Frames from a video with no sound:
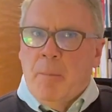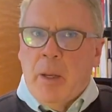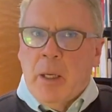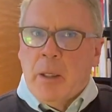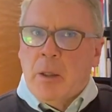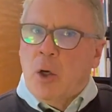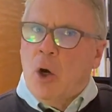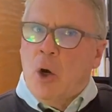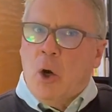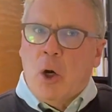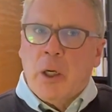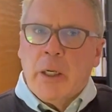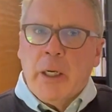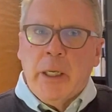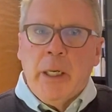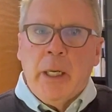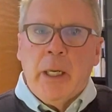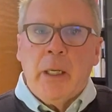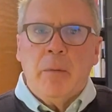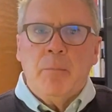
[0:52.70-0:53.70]
and caulk
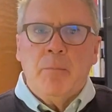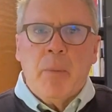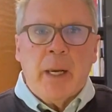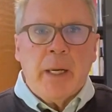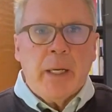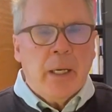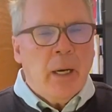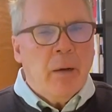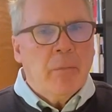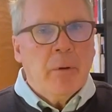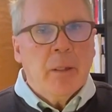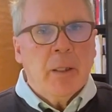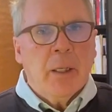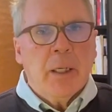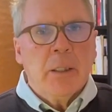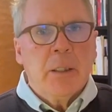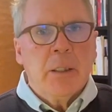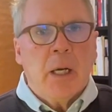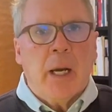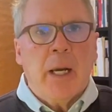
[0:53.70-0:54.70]
it in, make it
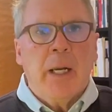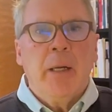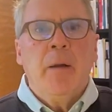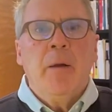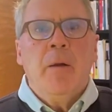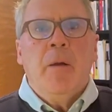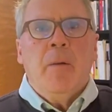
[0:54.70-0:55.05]
everything tight.